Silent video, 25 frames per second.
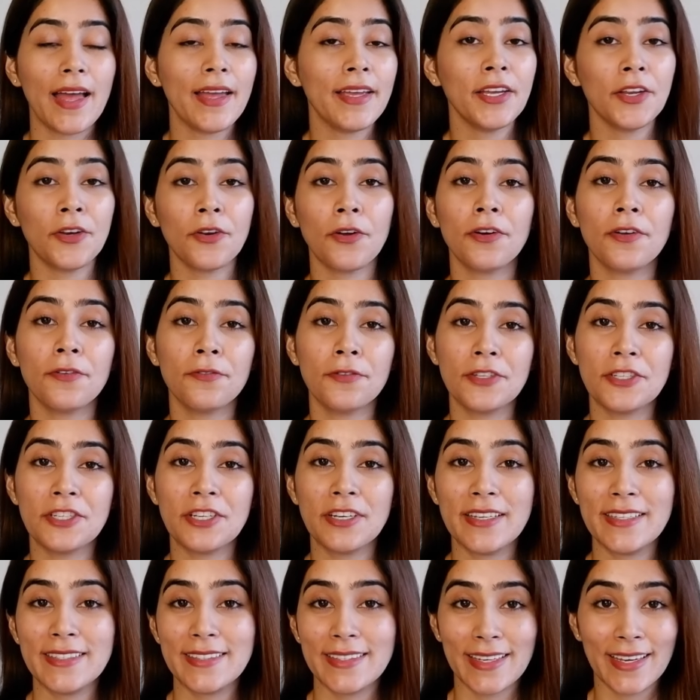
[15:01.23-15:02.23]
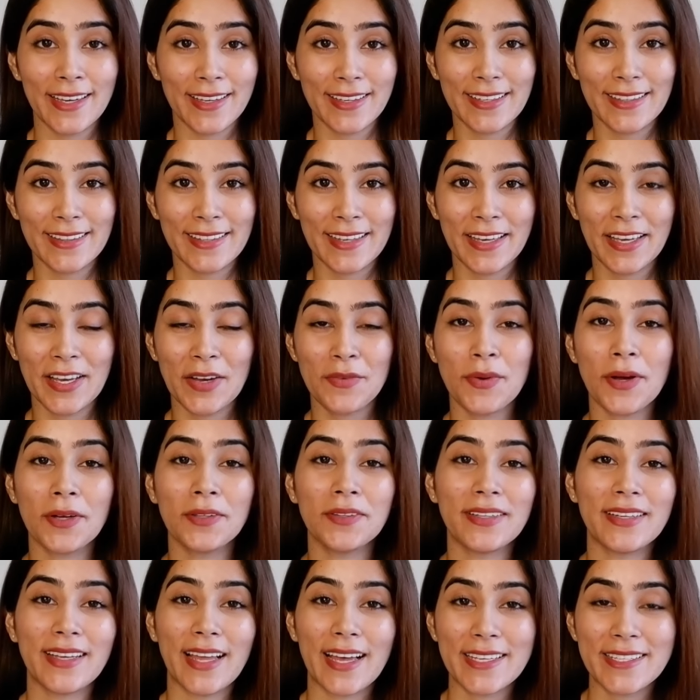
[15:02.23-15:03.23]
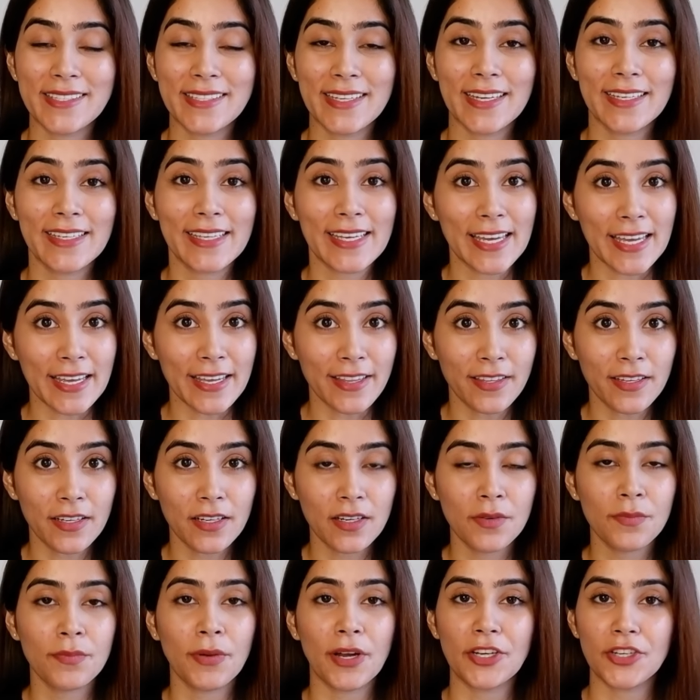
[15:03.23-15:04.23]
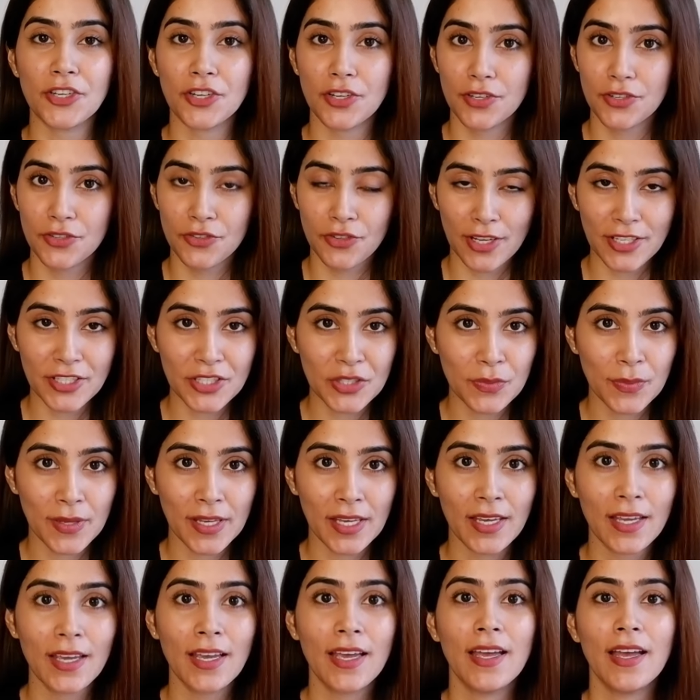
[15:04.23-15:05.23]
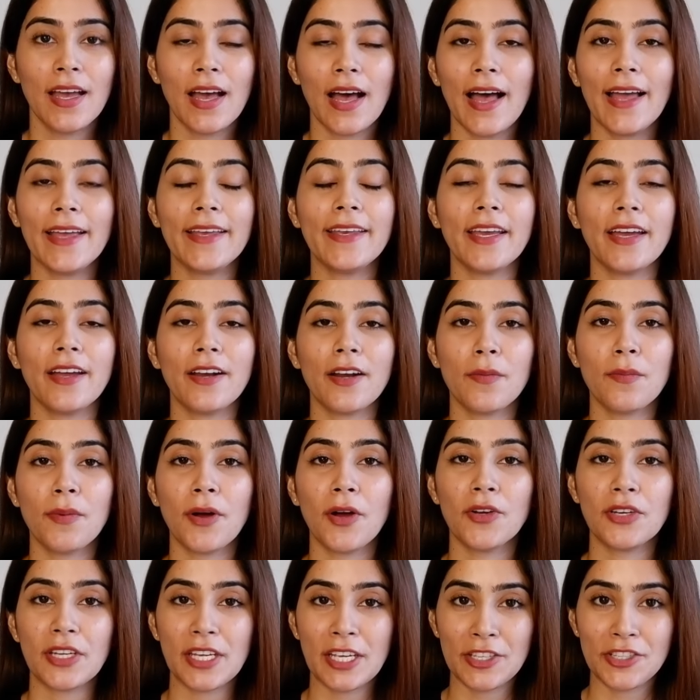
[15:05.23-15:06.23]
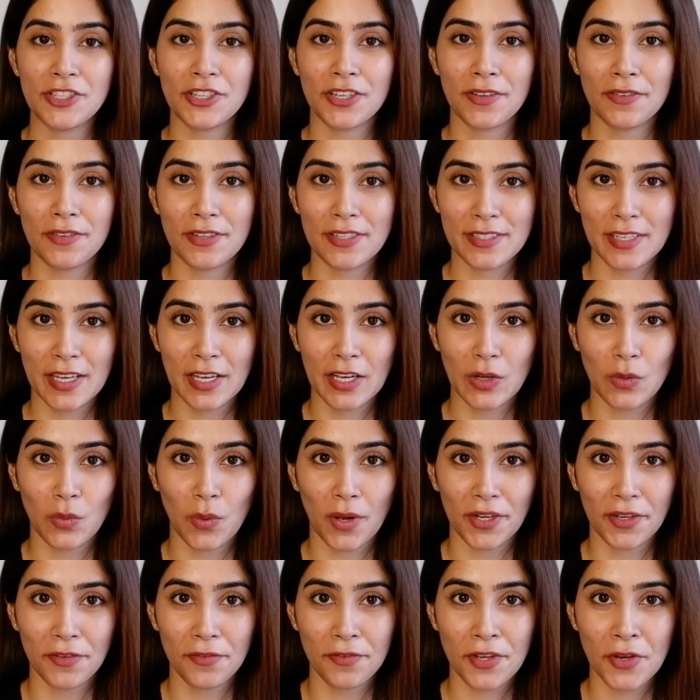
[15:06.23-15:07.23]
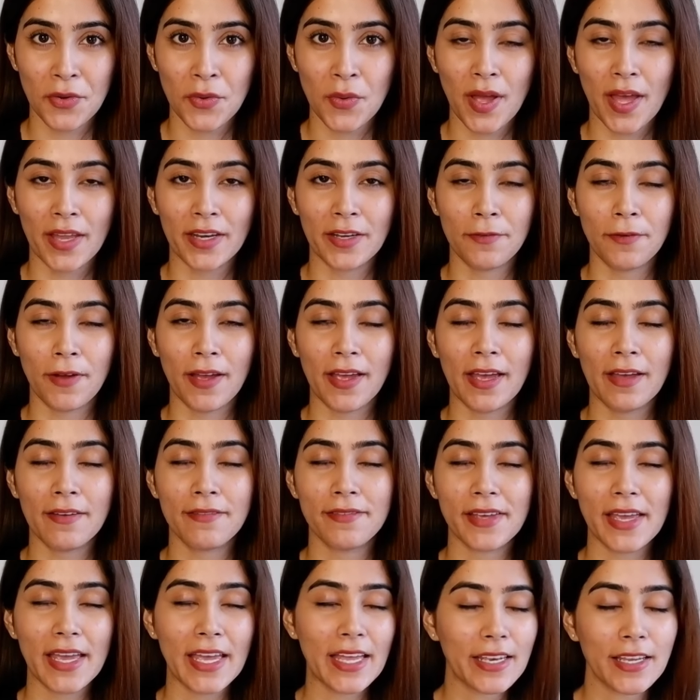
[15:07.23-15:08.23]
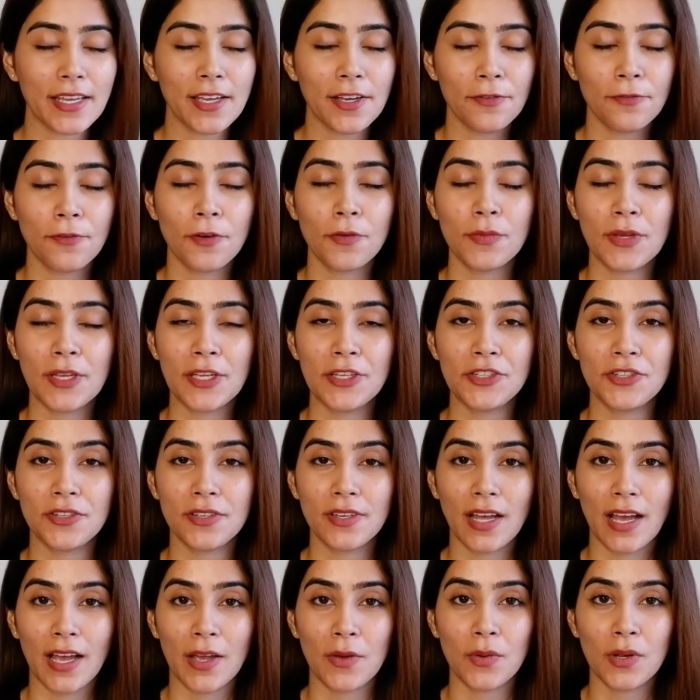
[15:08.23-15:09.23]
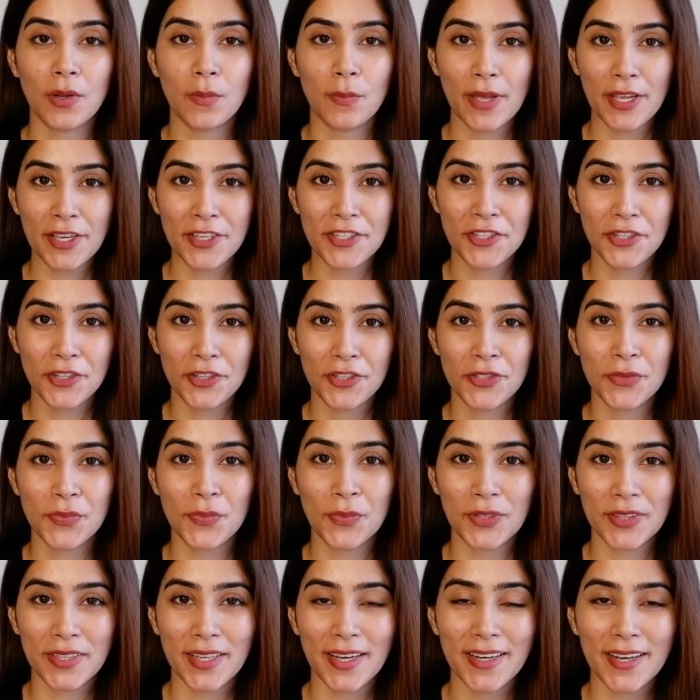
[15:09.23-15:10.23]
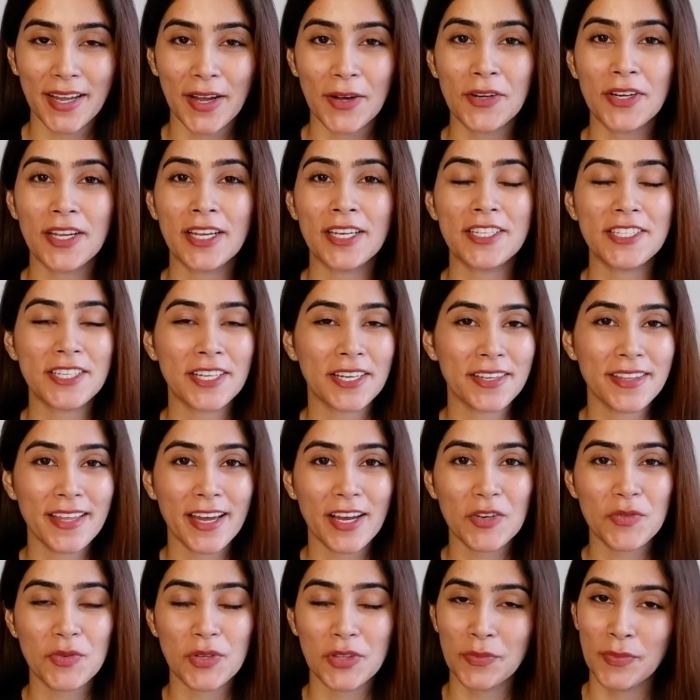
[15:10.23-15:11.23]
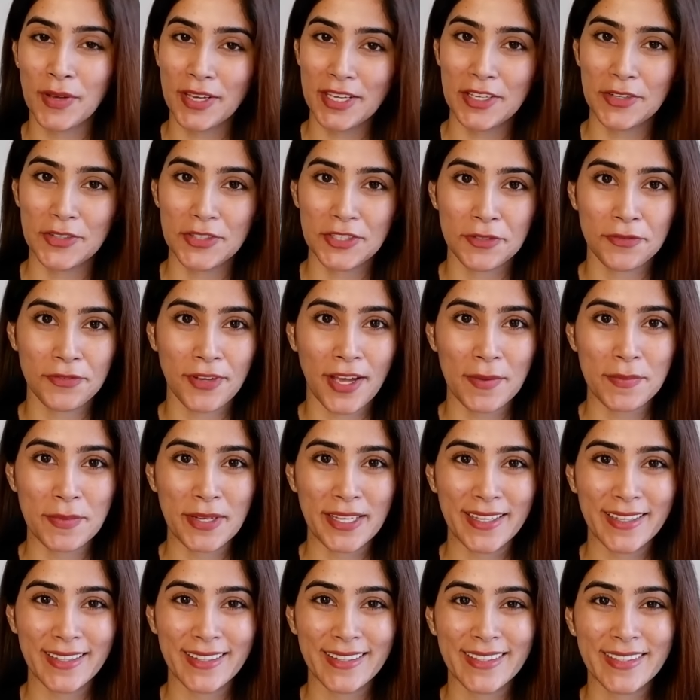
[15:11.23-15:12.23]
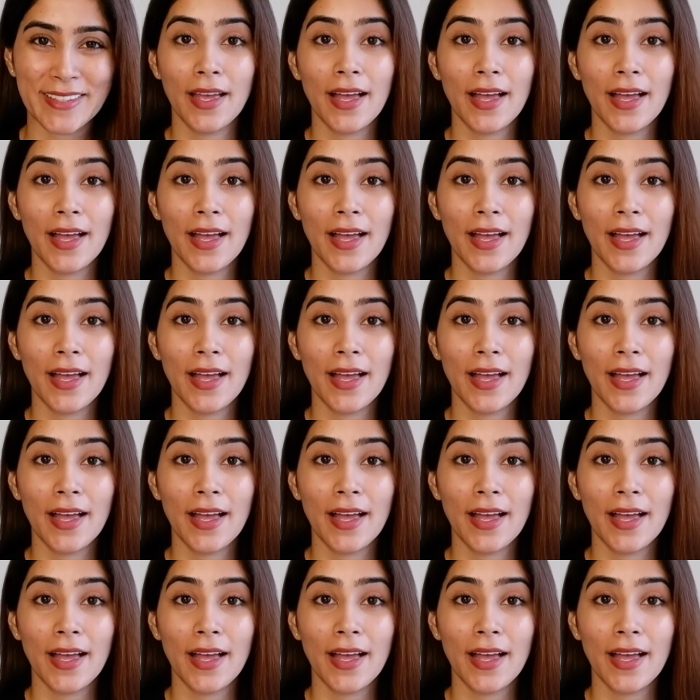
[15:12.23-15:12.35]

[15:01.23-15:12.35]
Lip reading: I cannot officially say anything about the last date either, but trust me, I care about each and every single one of you, and if I have any information, I will make sure to put that out and share that with my YouTube family.